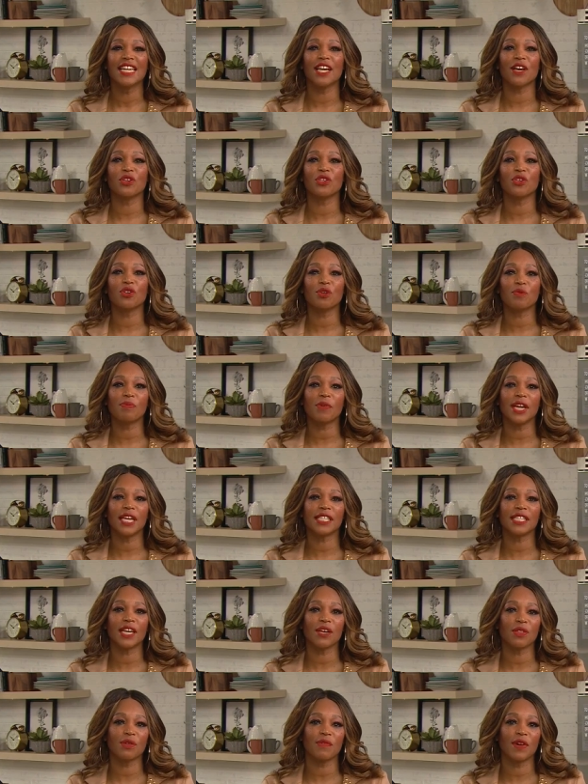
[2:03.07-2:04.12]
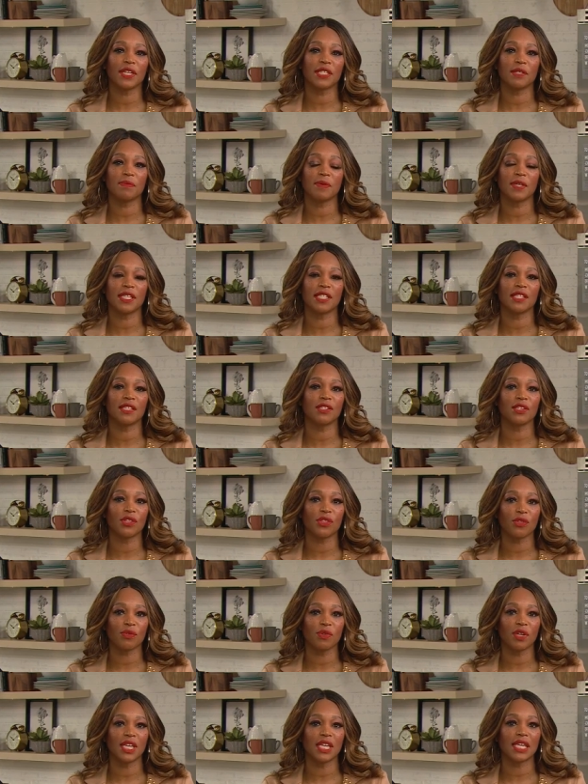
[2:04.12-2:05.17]
Now, you break down the recipes into
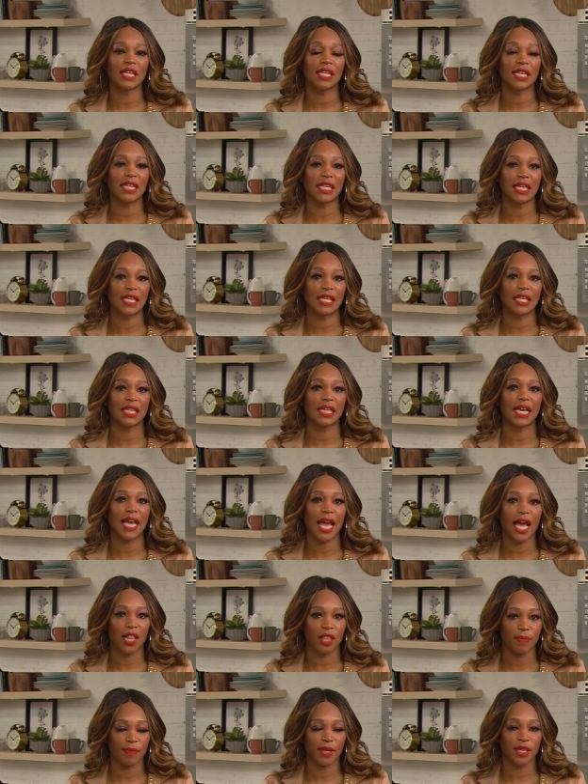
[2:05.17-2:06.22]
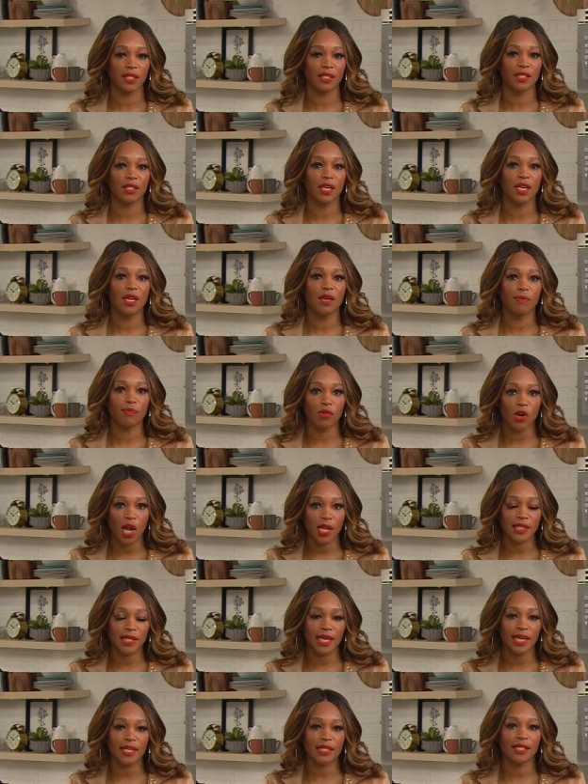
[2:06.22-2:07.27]
three key elements
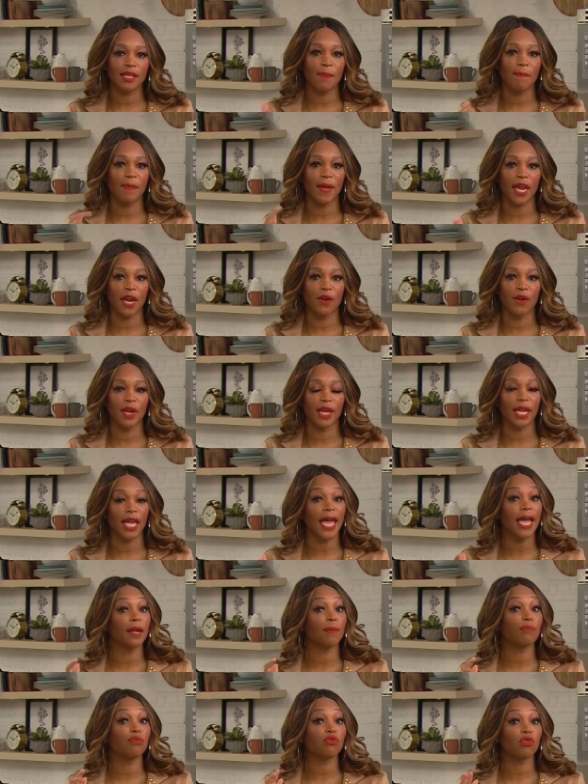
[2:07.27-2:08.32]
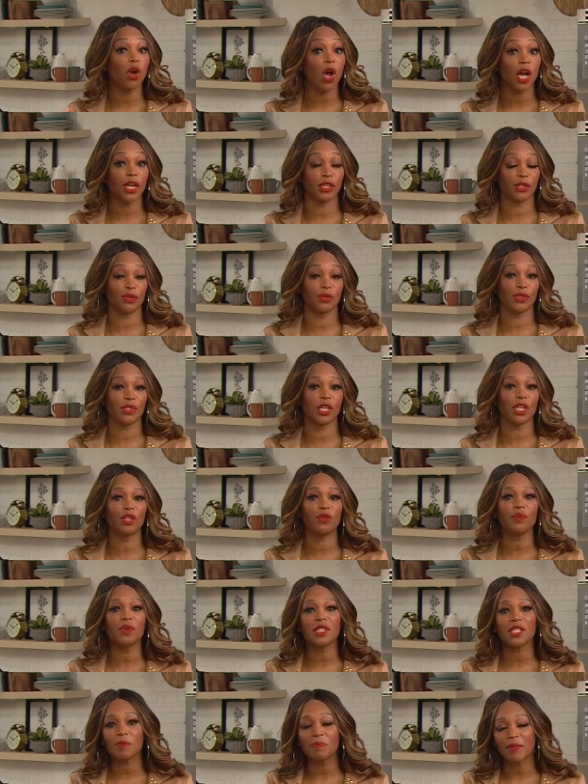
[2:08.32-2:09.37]
process, pairing, and produce. Can
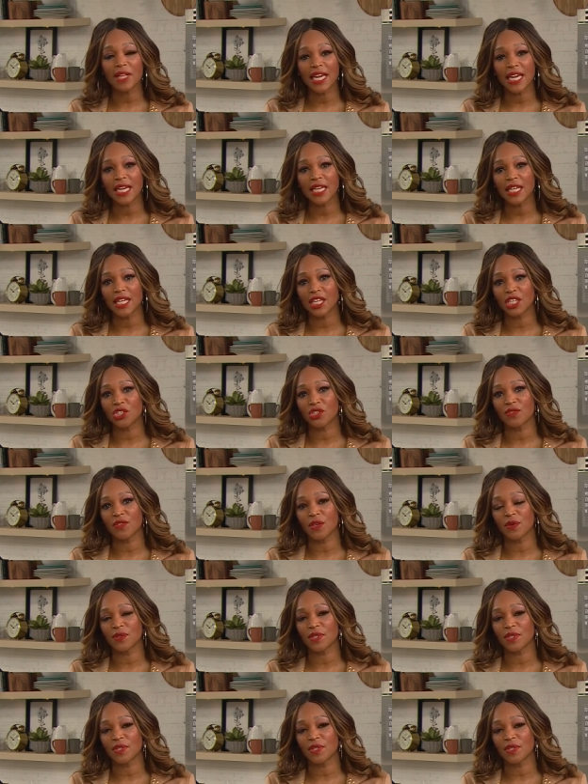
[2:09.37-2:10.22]
you explain each of